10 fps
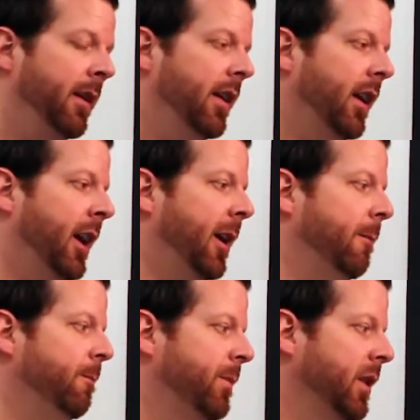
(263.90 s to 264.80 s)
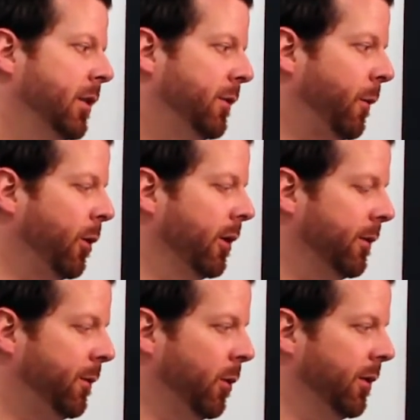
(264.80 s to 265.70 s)
for
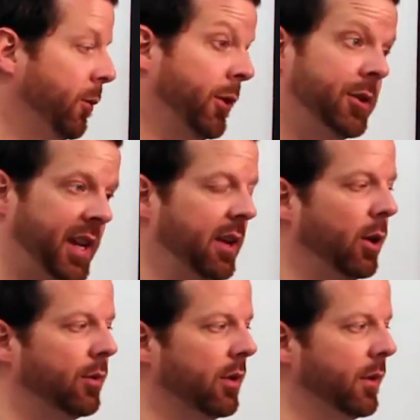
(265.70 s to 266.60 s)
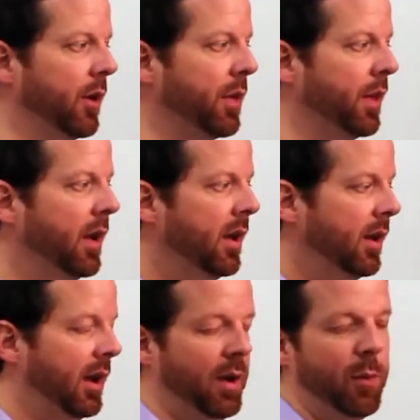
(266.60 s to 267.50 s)
their takeover of Earth.
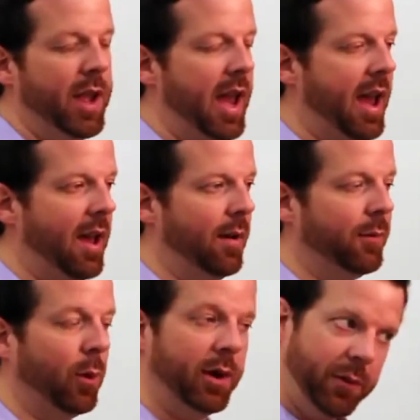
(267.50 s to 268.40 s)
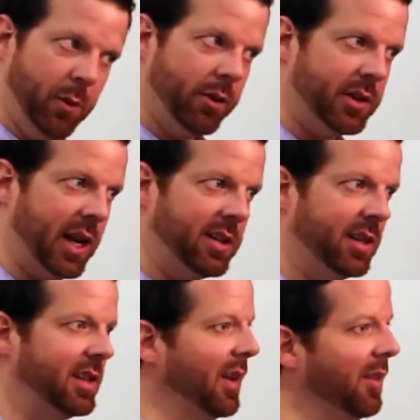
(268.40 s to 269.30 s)
And we have quite a few other tile
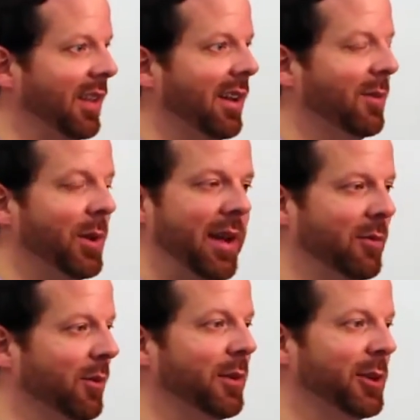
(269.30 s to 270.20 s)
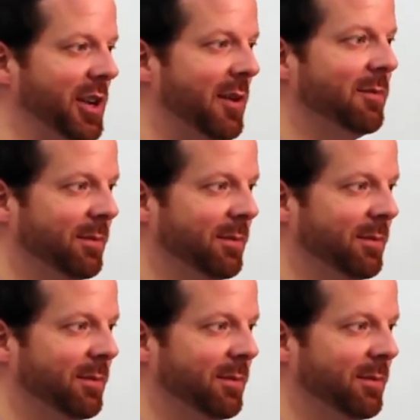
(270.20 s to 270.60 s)
sets that we haven't revealed yet.